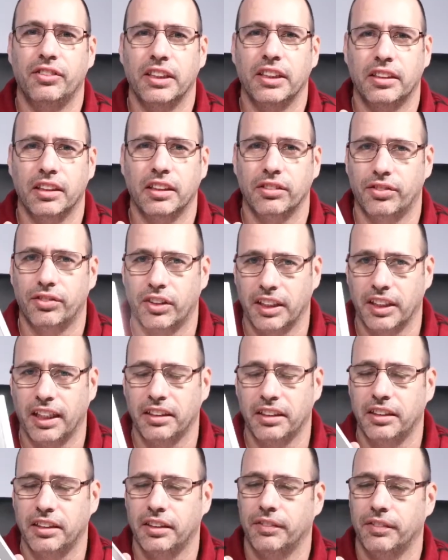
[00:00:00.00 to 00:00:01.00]
a reason for
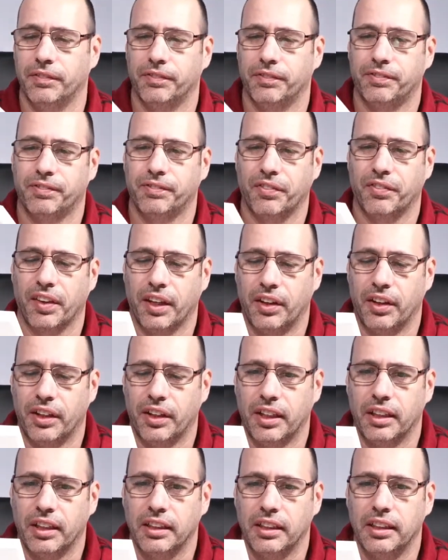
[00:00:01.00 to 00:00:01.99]
that.
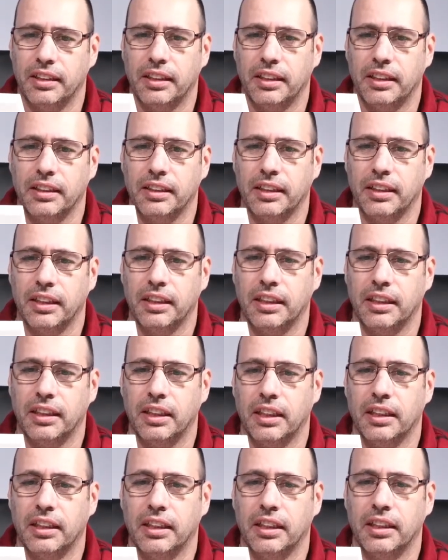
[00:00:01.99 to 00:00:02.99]
This is
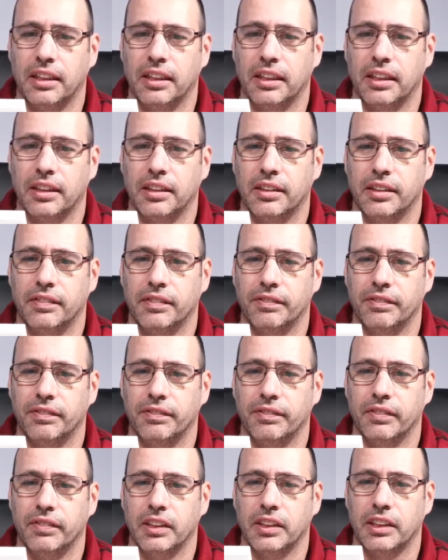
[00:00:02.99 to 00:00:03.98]
a
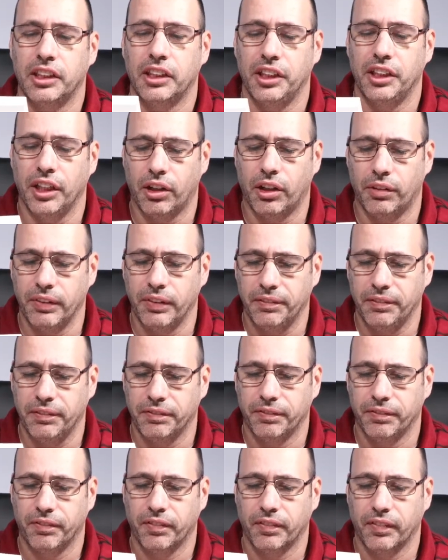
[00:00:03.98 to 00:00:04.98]
Xiaomi
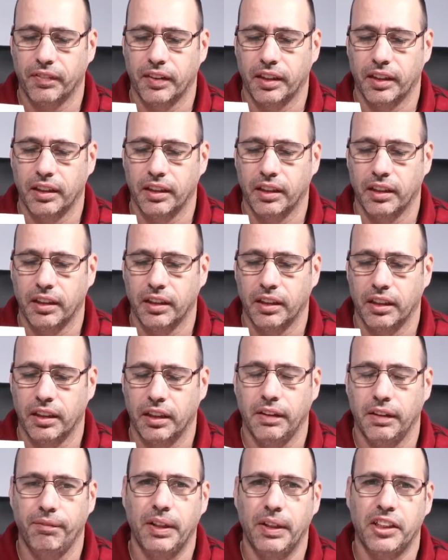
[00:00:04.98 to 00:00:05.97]

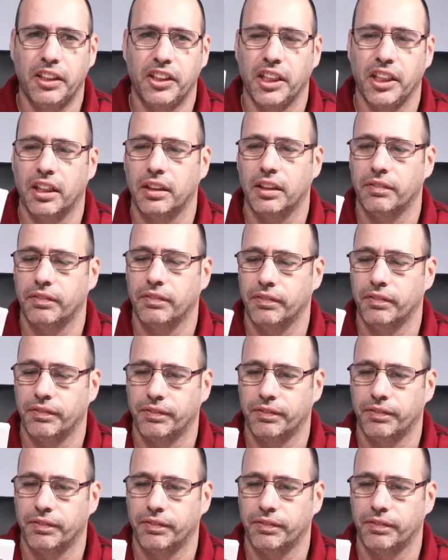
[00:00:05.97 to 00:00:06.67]
MIJIA.